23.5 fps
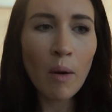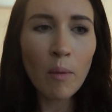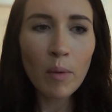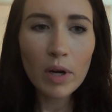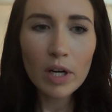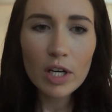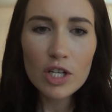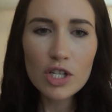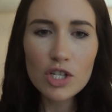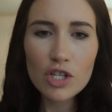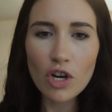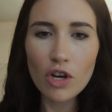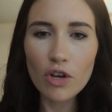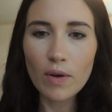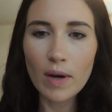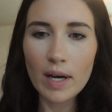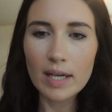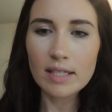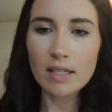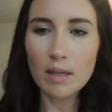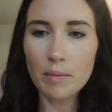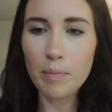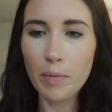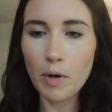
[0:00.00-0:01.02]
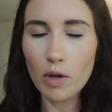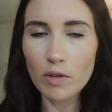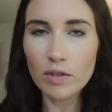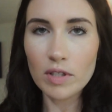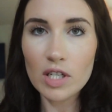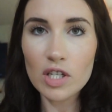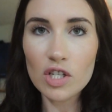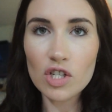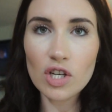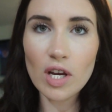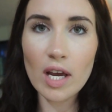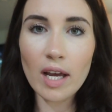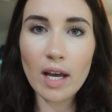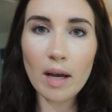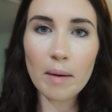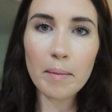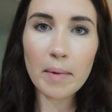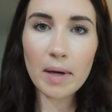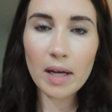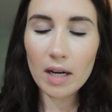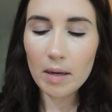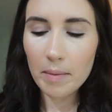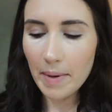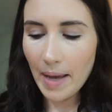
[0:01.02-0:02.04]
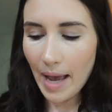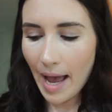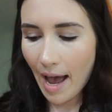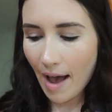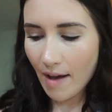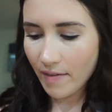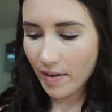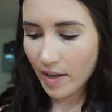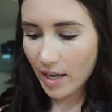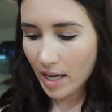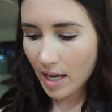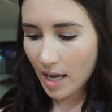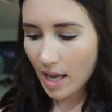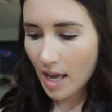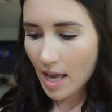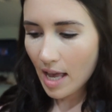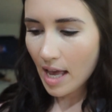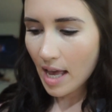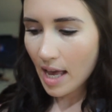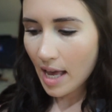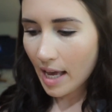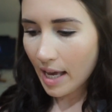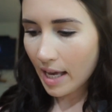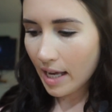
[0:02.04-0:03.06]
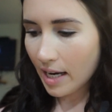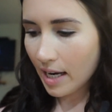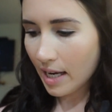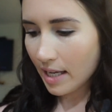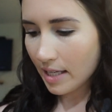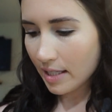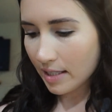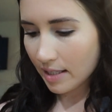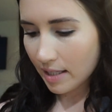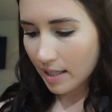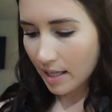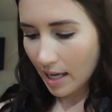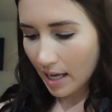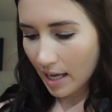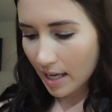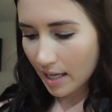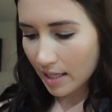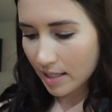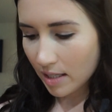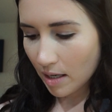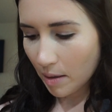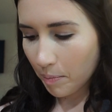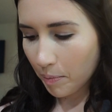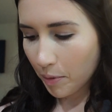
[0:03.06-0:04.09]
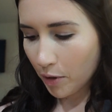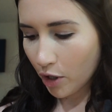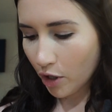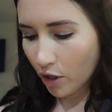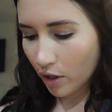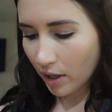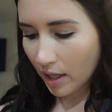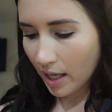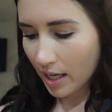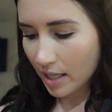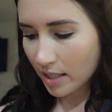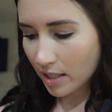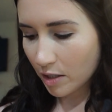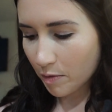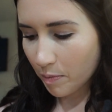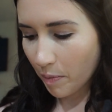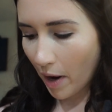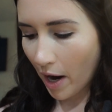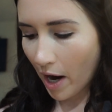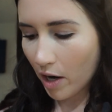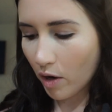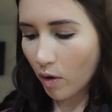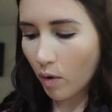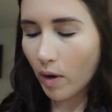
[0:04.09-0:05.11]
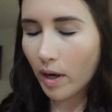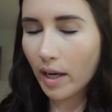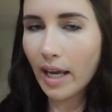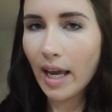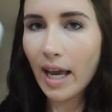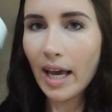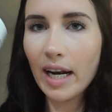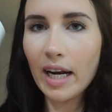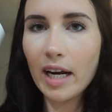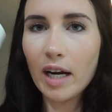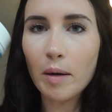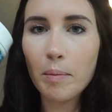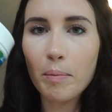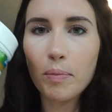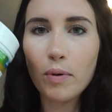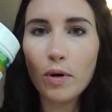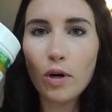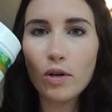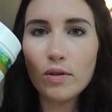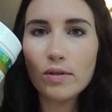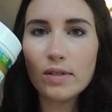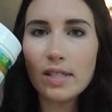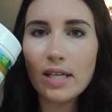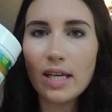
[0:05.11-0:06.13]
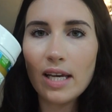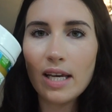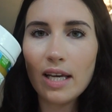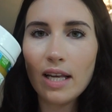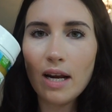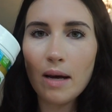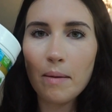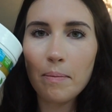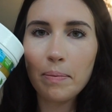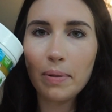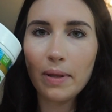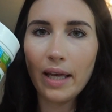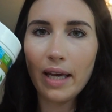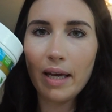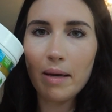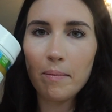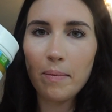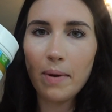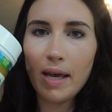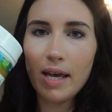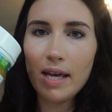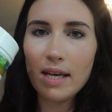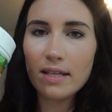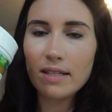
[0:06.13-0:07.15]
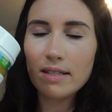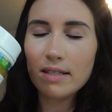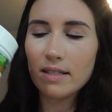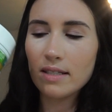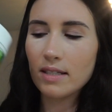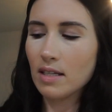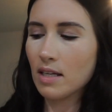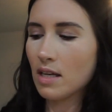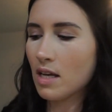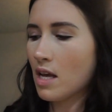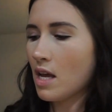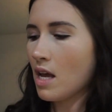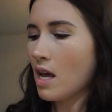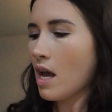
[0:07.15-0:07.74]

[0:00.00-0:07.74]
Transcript: I wanna show you guys a protein shake I'm gonna be having. It is this purely inspired organic protein, plant-based.